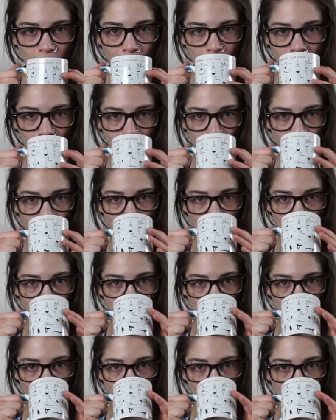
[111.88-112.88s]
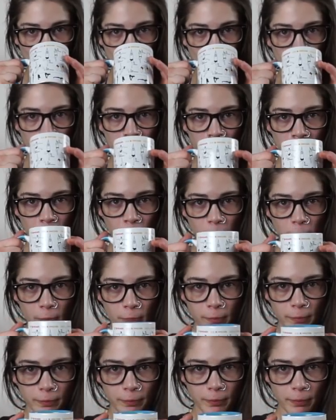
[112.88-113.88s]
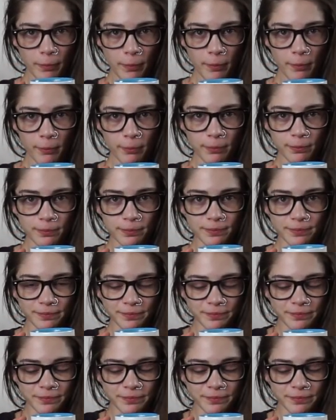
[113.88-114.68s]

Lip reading: Nobody speaks.